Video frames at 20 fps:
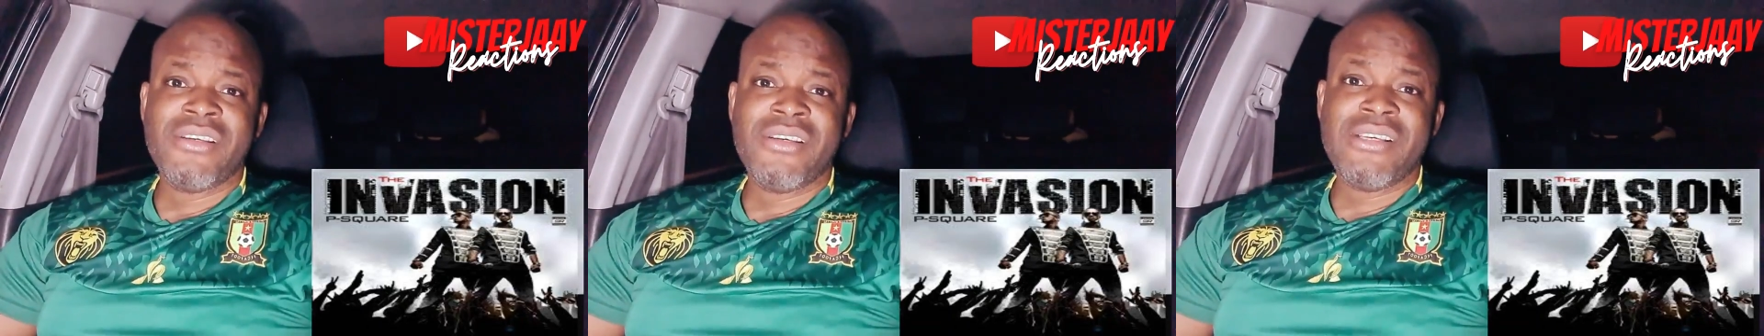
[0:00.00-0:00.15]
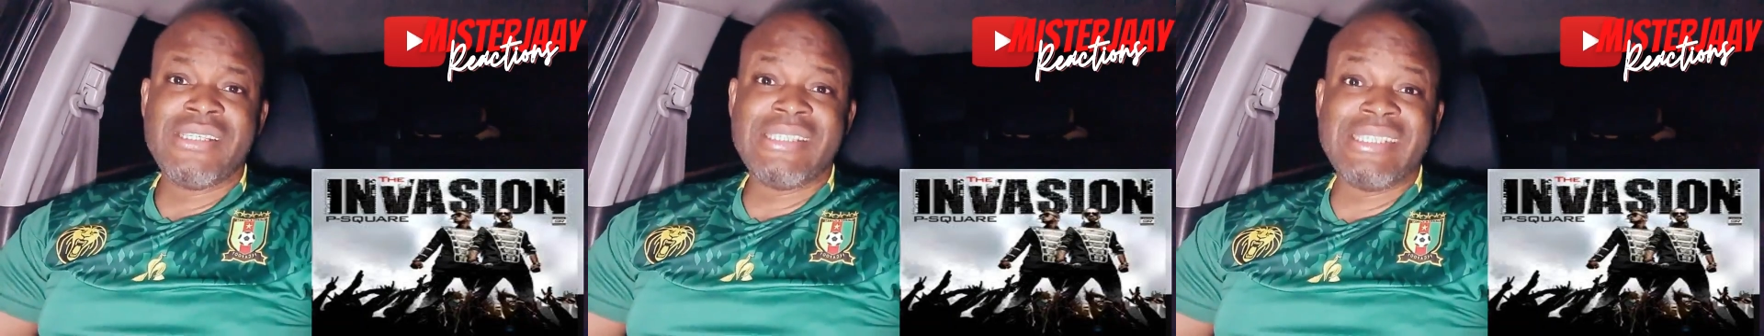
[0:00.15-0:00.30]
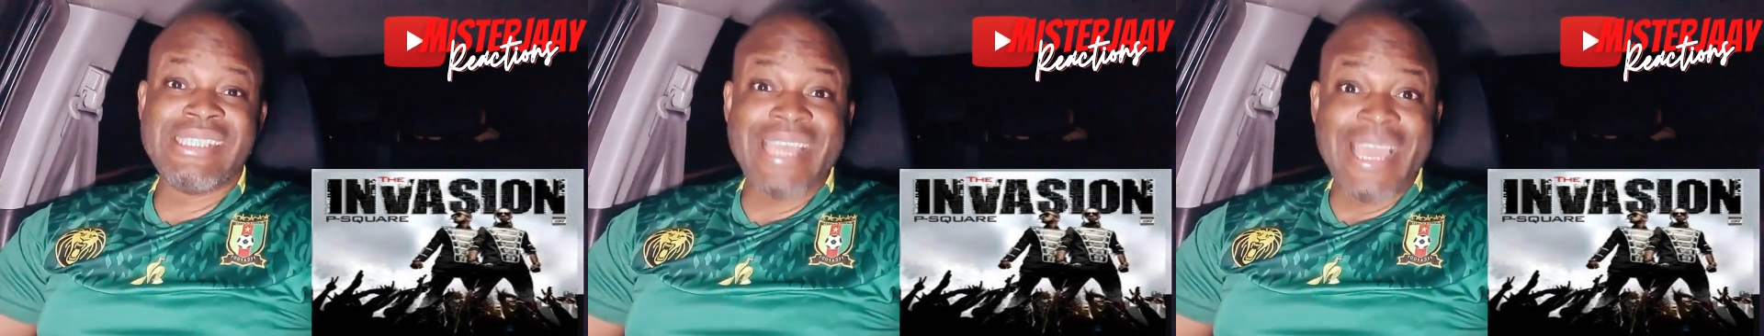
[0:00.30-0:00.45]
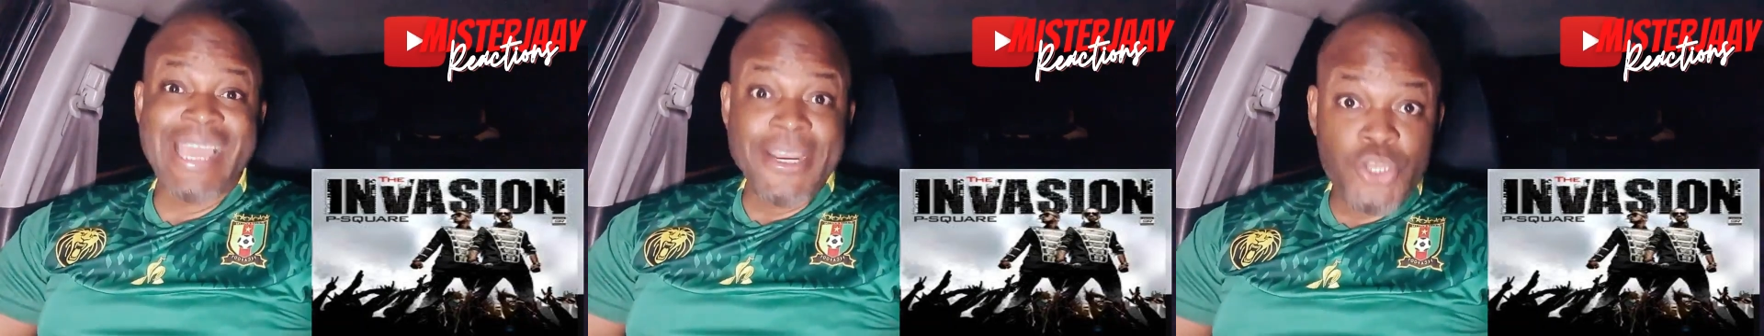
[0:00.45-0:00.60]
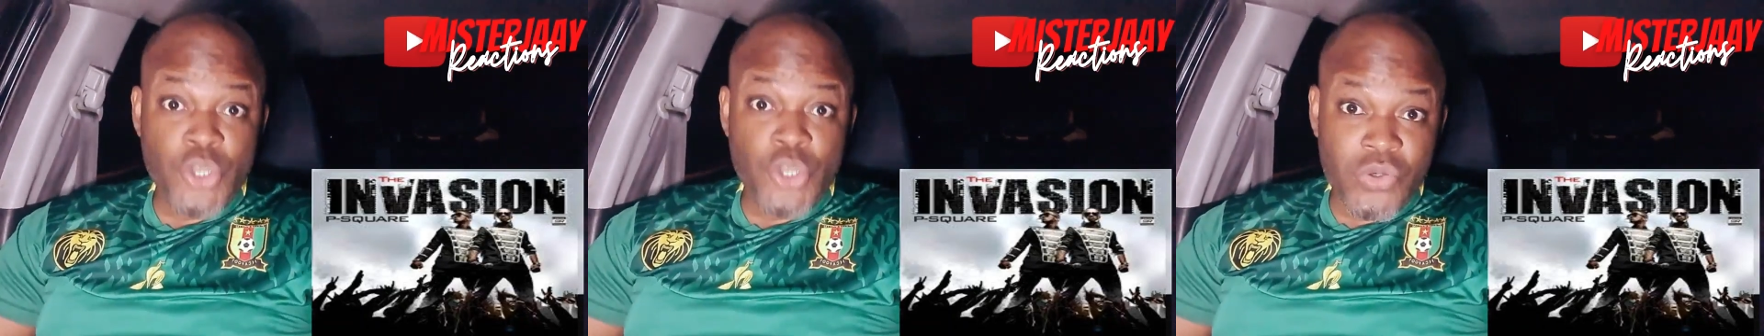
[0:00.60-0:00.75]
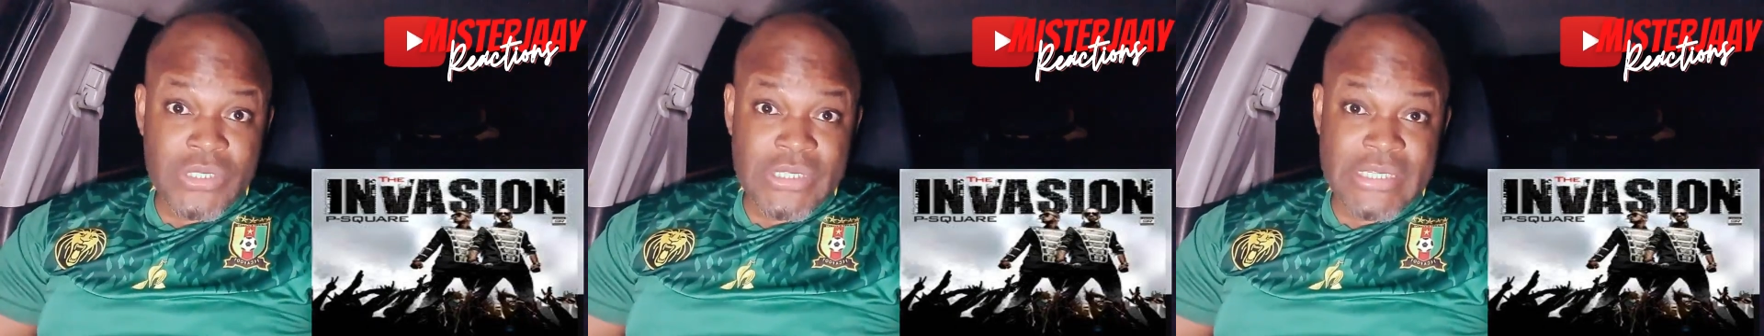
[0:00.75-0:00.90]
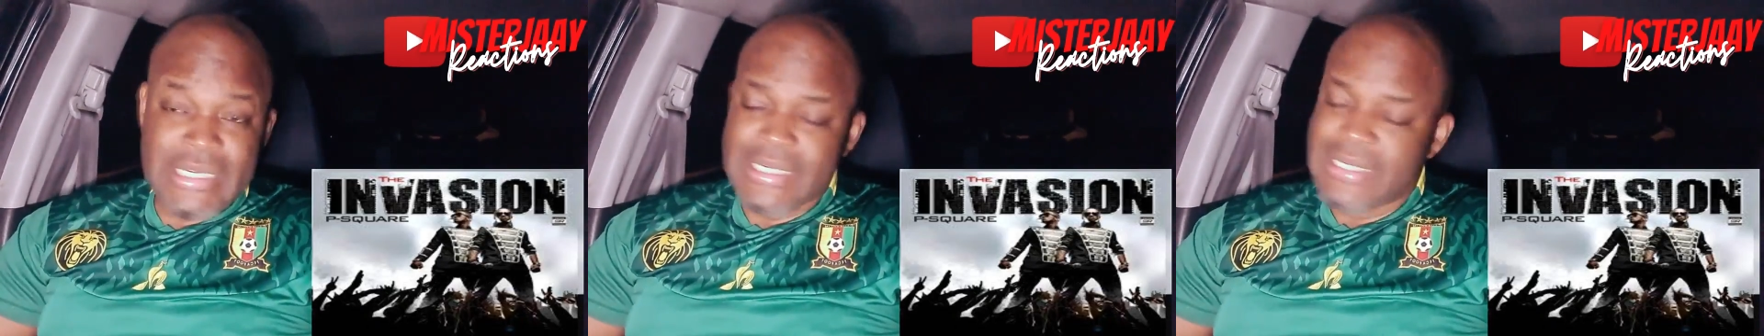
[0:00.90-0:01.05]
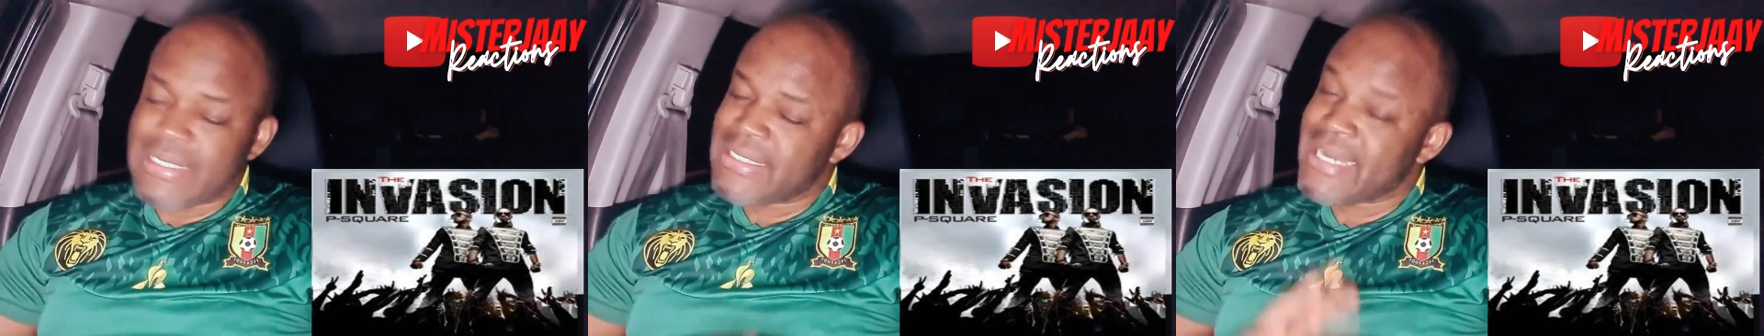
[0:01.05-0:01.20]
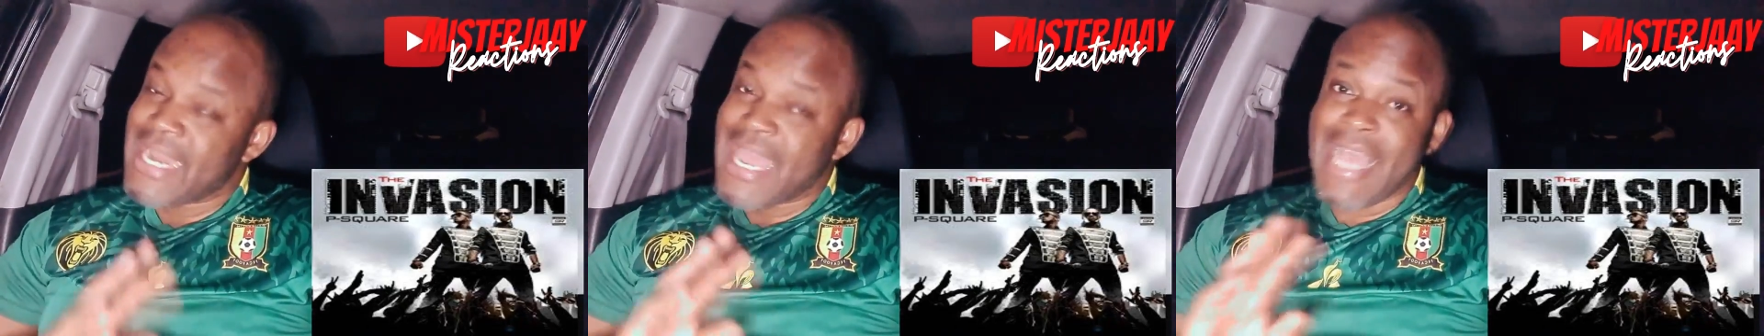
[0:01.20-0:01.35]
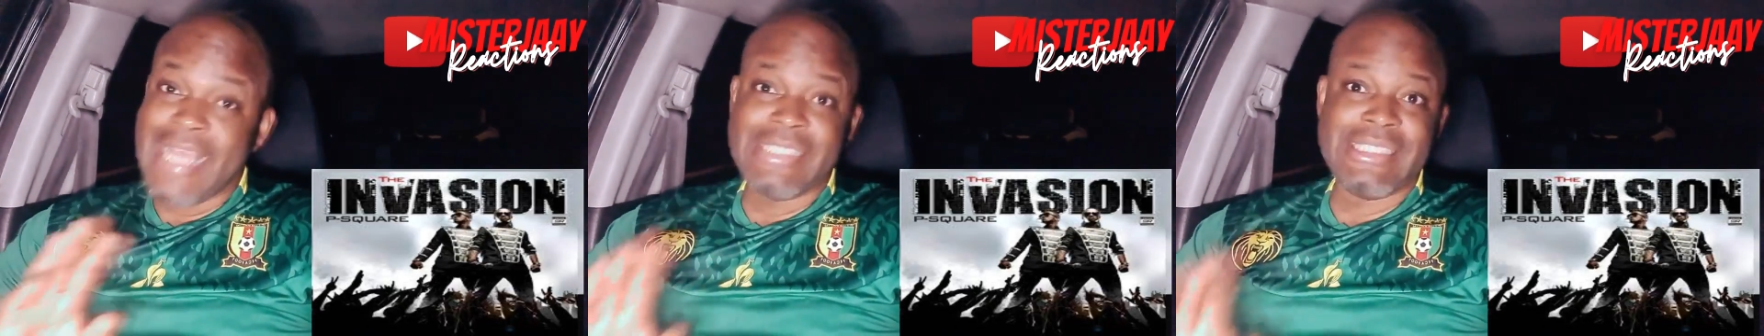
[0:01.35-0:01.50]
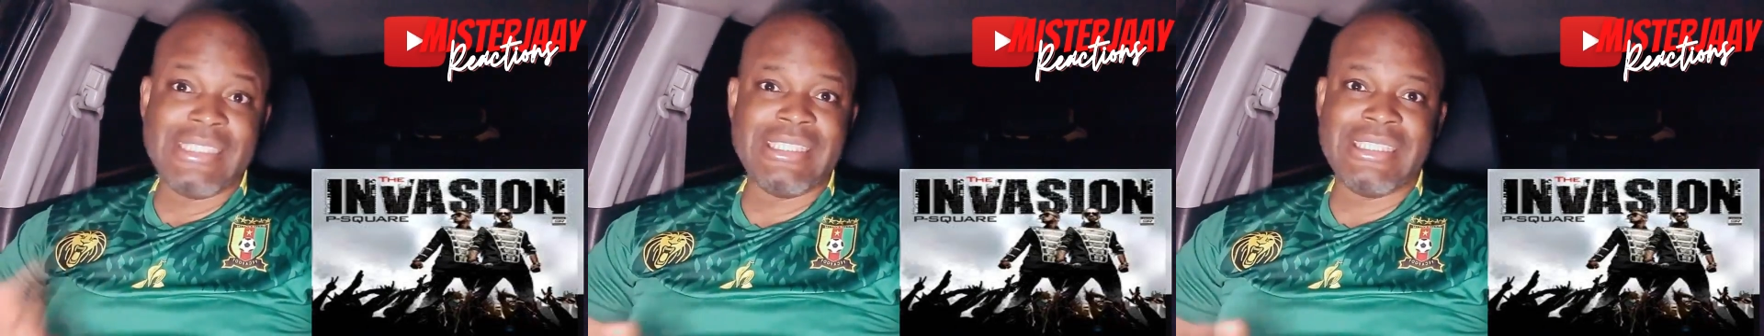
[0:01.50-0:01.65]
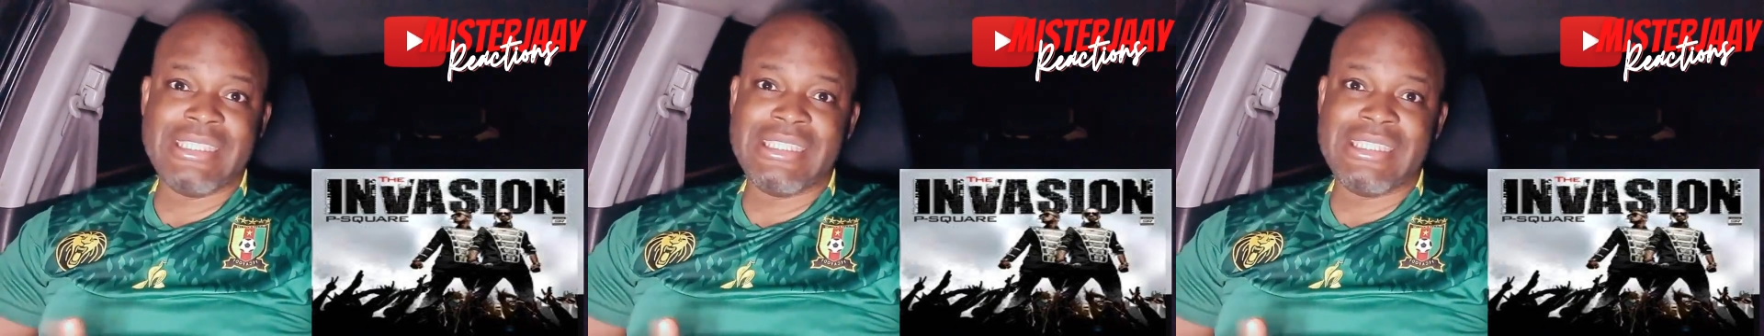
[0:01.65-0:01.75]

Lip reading: It's Naeto C, not Naeto